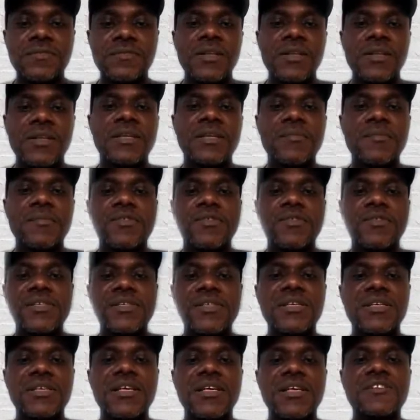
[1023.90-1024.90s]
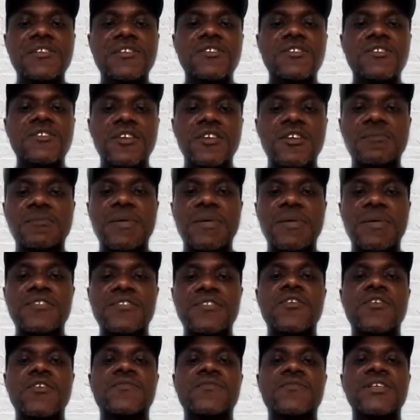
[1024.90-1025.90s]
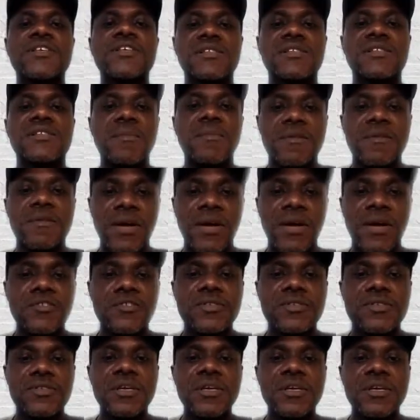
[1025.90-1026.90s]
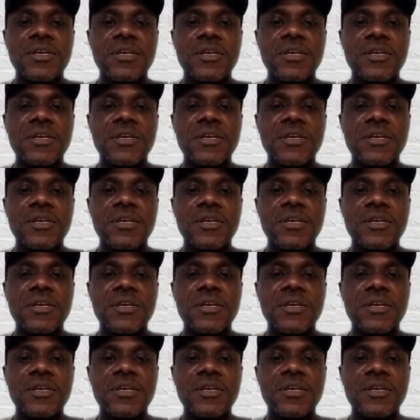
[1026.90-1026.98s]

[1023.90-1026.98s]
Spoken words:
Democracy is not part of Islamic values.